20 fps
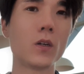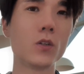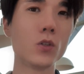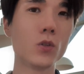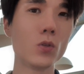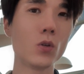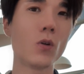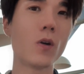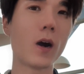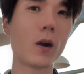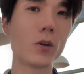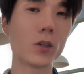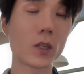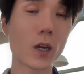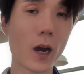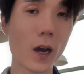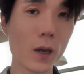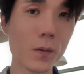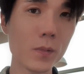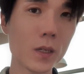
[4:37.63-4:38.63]
You know, our
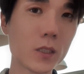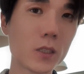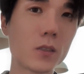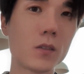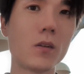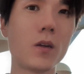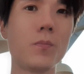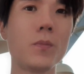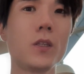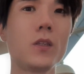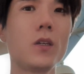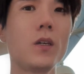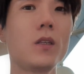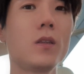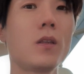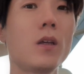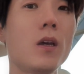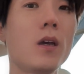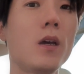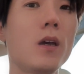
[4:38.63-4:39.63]
time is limited.
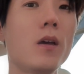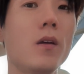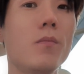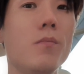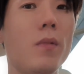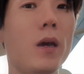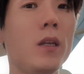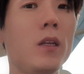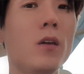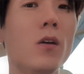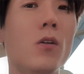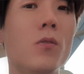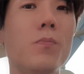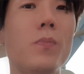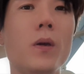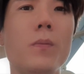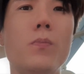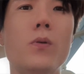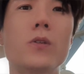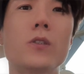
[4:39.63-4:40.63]
Many young
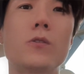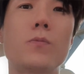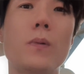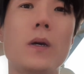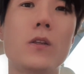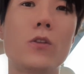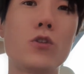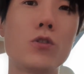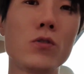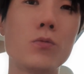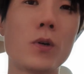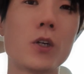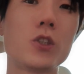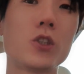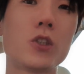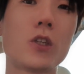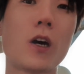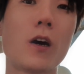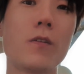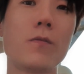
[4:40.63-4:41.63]
people spend too
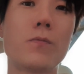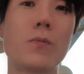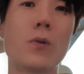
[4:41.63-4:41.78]
much time